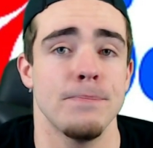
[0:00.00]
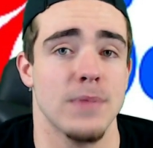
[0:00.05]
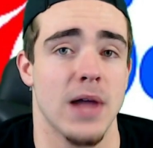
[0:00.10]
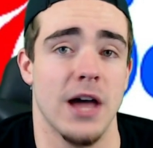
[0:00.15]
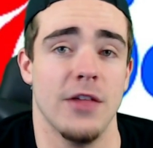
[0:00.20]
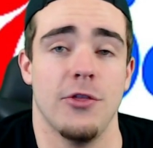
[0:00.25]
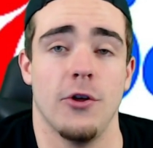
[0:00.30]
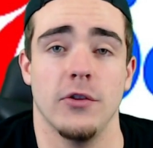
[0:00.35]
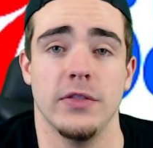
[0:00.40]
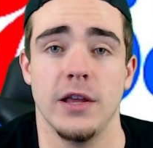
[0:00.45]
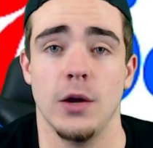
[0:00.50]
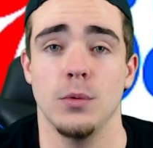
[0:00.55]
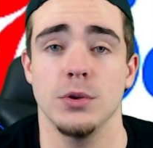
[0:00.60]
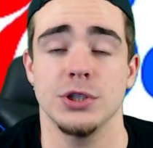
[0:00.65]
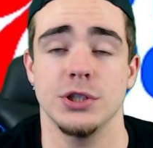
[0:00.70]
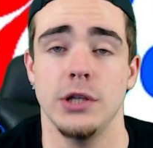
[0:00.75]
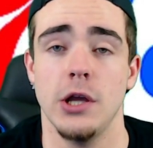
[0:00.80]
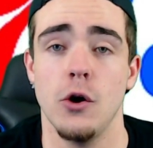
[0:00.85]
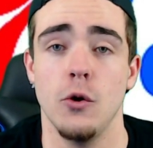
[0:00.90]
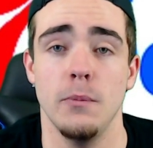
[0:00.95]
I thought there was
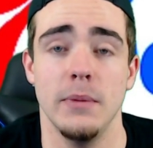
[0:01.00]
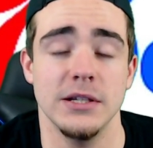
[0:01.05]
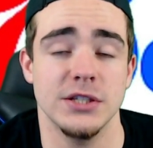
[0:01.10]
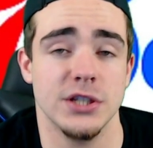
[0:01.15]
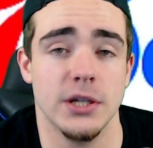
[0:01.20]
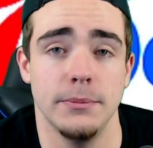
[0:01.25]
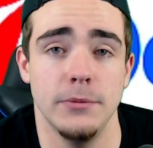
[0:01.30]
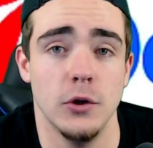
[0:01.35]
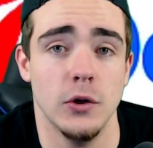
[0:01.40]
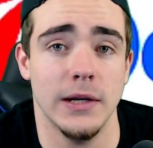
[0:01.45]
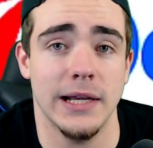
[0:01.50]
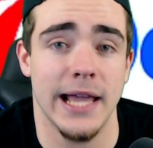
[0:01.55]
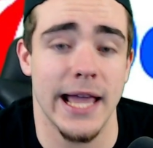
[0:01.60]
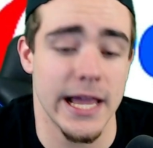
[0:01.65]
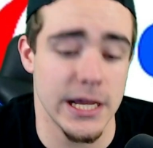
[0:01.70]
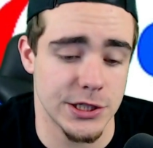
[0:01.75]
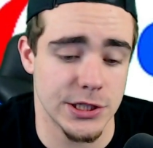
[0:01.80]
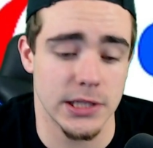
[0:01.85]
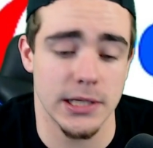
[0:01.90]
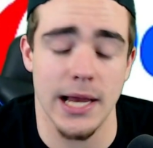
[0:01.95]
no
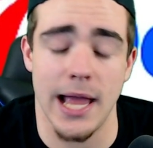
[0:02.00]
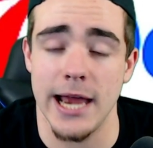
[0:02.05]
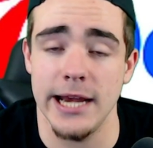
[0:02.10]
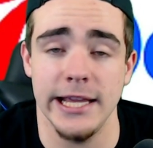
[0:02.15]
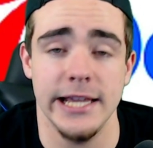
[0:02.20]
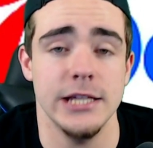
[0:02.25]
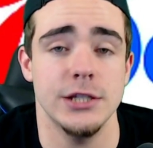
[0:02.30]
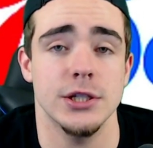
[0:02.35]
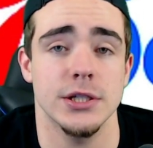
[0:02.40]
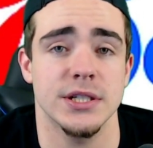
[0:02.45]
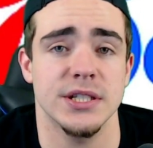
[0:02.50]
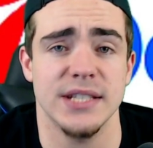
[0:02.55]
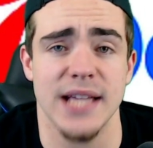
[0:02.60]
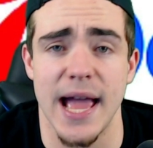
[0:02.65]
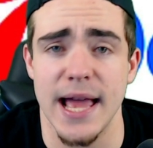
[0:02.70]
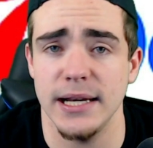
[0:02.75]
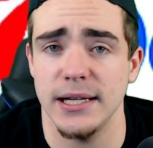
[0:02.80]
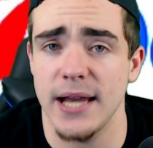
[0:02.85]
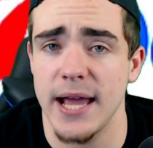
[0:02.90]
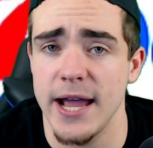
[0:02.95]
miscommunication, and he just
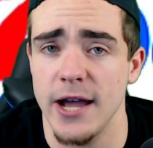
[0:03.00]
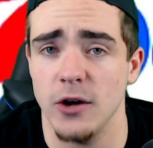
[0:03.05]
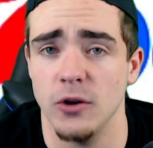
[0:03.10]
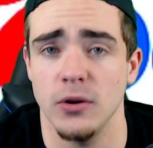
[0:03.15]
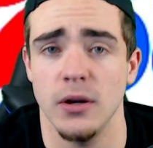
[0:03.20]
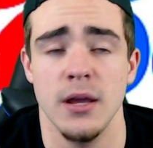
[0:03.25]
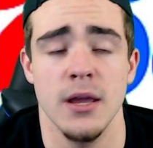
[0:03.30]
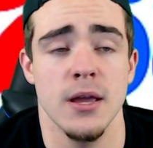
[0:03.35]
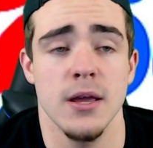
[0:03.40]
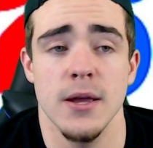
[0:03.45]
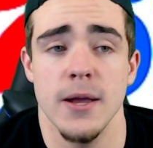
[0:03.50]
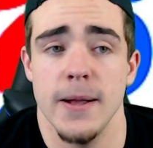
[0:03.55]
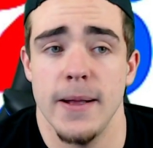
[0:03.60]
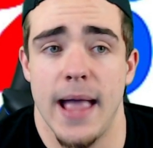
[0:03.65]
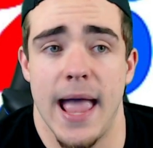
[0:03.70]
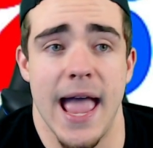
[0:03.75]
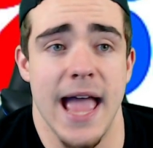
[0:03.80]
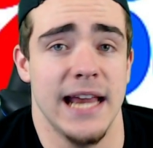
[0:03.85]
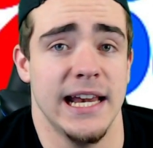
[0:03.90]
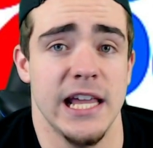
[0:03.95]
sat down,
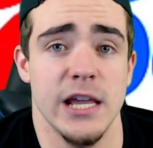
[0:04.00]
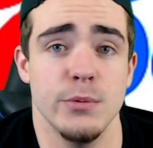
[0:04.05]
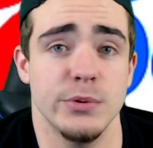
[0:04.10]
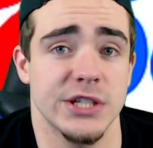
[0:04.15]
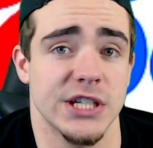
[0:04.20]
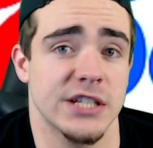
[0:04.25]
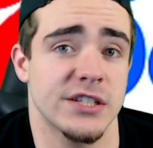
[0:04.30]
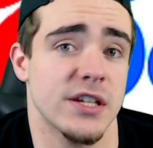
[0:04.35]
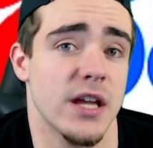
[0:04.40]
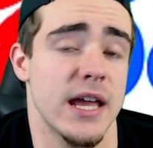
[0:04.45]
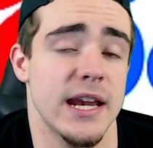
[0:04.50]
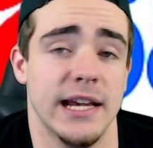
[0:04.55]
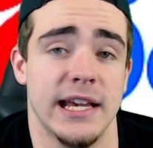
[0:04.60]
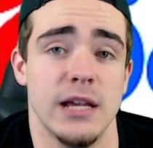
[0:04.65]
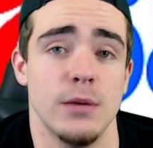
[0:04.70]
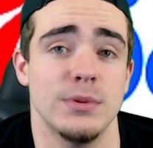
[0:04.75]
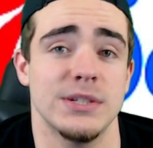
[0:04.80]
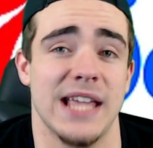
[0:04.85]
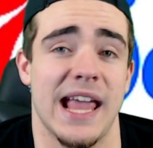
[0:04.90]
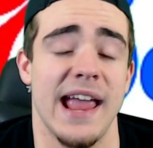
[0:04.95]
and he was excited. He
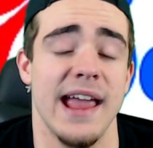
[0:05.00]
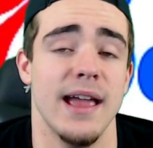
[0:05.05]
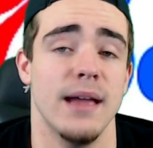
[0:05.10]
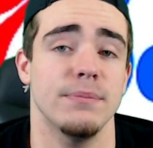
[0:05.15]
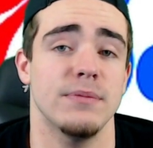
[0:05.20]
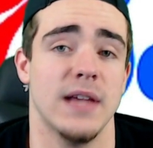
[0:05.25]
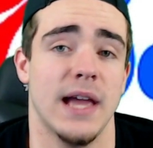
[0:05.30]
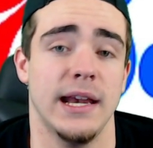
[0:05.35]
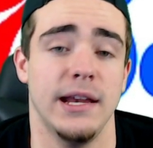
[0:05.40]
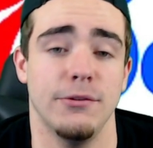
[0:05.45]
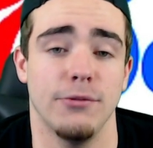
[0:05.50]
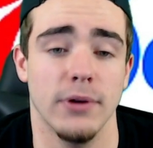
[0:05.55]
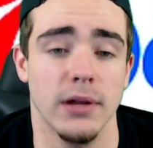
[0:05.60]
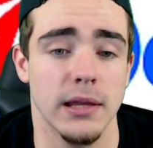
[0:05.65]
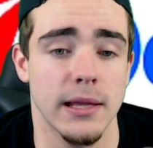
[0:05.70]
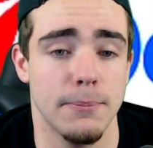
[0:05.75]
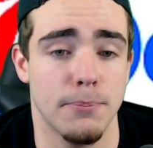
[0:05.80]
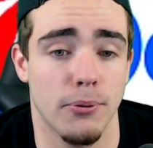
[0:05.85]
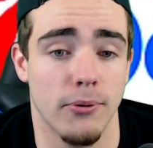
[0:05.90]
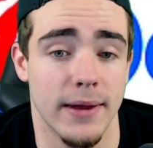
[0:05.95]
was amped, and he
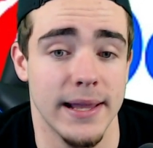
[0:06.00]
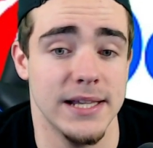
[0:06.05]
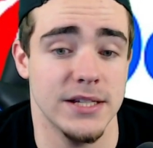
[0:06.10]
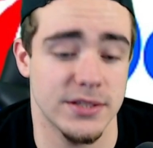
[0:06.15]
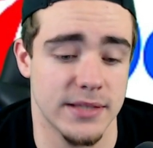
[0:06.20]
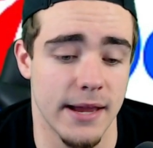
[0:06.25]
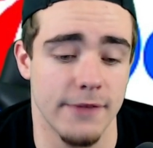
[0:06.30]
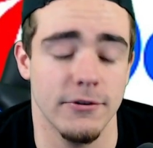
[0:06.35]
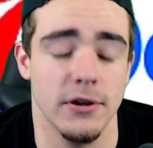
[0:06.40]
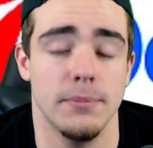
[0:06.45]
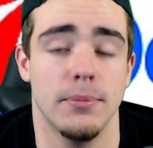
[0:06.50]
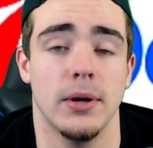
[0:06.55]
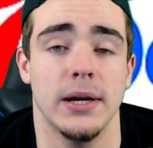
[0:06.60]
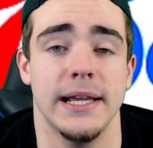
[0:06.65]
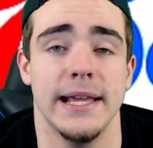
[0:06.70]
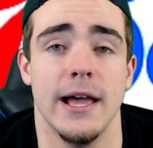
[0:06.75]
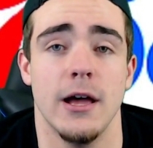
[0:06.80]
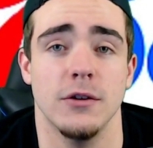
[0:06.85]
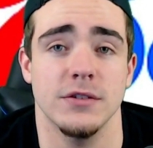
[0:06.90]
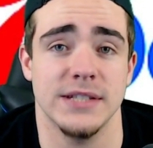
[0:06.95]
really praised
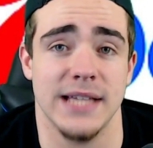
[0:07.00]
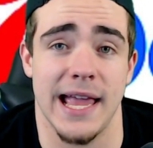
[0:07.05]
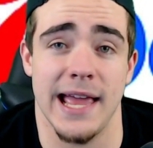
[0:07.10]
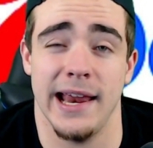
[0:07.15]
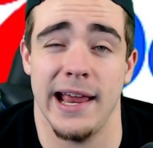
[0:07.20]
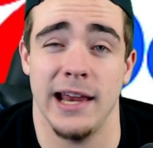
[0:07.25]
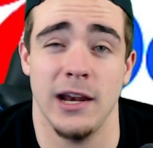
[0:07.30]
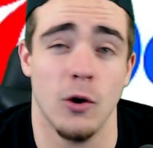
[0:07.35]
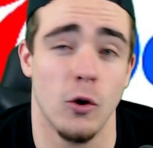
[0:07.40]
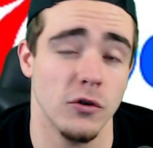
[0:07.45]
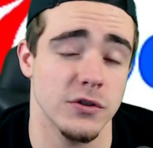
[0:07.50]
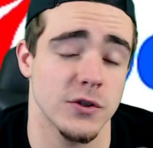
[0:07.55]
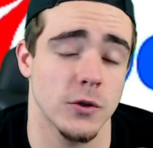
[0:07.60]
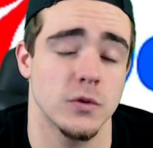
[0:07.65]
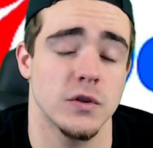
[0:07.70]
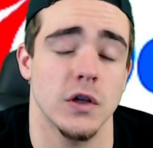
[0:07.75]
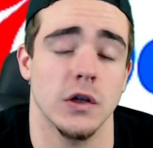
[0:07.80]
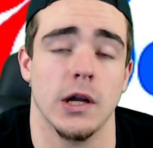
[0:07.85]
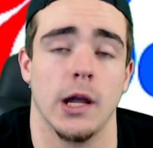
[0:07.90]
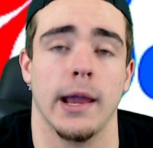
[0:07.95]
everybody else and also
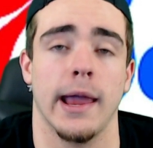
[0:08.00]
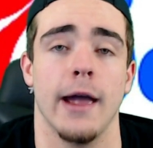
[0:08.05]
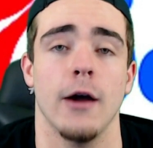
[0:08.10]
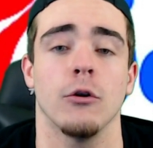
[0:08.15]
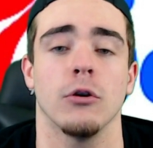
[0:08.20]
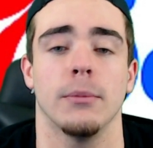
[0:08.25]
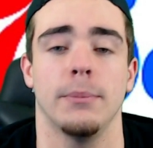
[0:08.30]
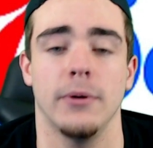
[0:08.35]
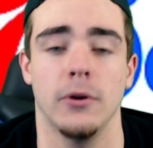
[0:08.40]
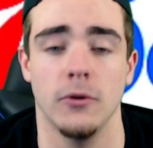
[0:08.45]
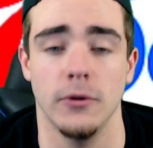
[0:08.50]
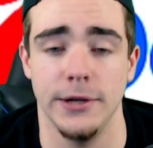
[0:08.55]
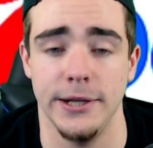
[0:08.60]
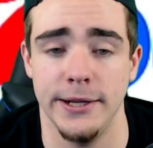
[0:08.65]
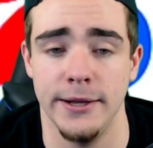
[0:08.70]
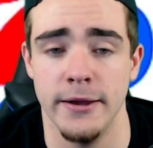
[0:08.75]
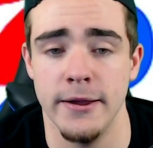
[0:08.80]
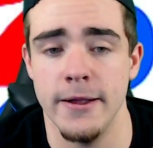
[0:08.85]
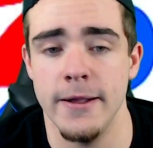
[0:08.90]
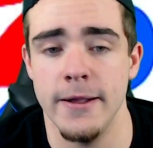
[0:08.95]
took
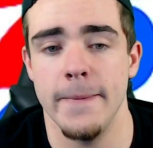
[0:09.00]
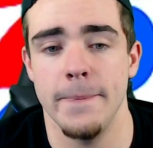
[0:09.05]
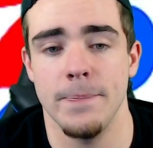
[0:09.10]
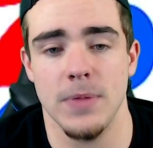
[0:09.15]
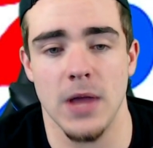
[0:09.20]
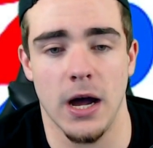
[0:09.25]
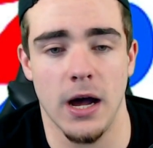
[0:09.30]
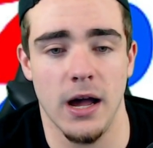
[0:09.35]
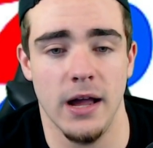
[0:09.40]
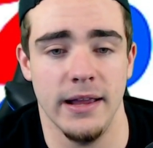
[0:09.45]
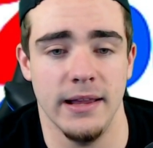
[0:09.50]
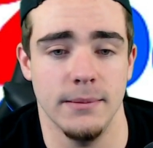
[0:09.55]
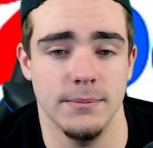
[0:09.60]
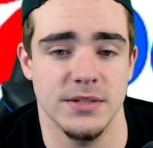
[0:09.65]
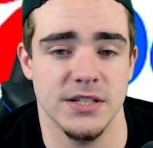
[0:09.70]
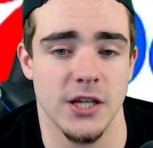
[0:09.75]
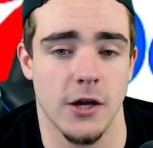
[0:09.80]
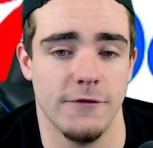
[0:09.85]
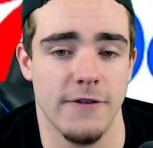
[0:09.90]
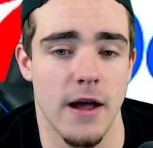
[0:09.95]
accountability
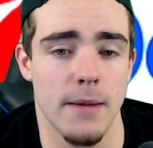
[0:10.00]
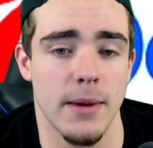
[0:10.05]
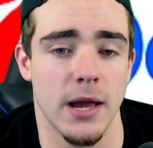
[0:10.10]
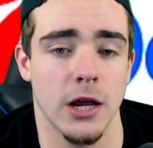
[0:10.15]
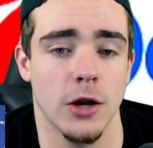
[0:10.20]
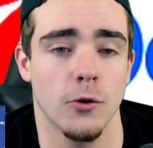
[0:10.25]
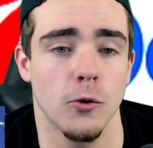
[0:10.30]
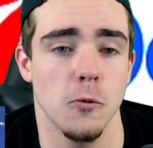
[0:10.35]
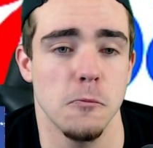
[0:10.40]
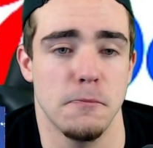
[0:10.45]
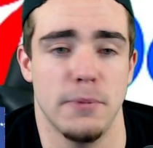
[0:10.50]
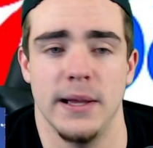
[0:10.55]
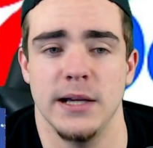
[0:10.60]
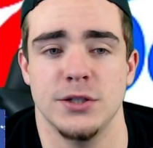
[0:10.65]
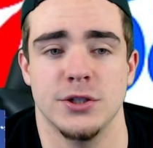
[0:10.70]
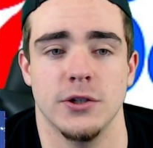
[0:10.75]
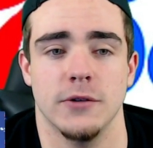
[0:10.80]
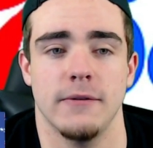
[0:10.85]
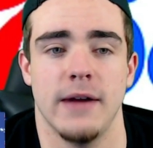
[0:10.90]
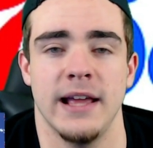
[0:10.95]
himself. How about a group
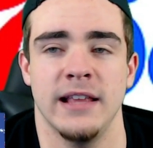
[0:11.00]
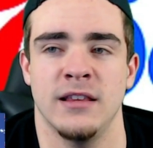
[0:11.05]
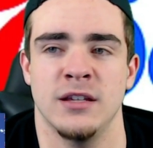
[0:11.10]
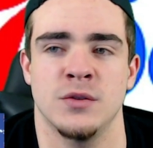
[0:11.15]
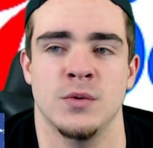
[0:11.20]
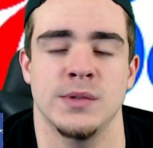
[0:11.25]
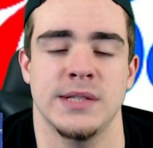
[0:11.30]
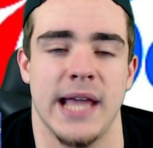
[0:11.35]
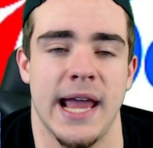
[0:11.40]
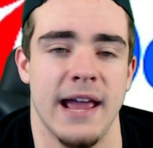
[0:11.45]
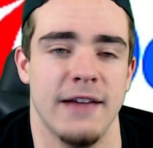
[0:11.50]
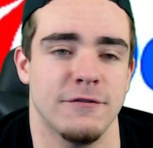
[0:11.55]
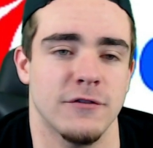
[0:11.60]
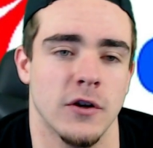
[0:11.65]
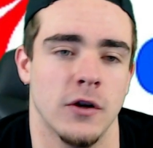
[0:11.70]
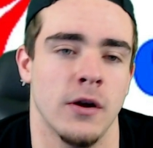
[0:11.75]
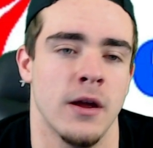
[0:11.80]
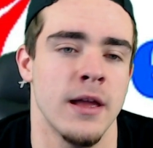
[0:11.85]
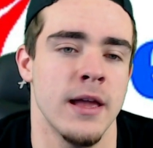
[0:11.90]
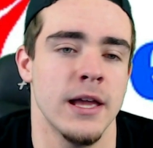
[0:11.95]
picture, right? This was
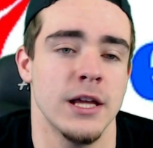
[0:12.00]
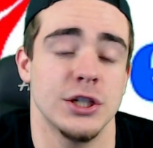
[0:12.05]
after.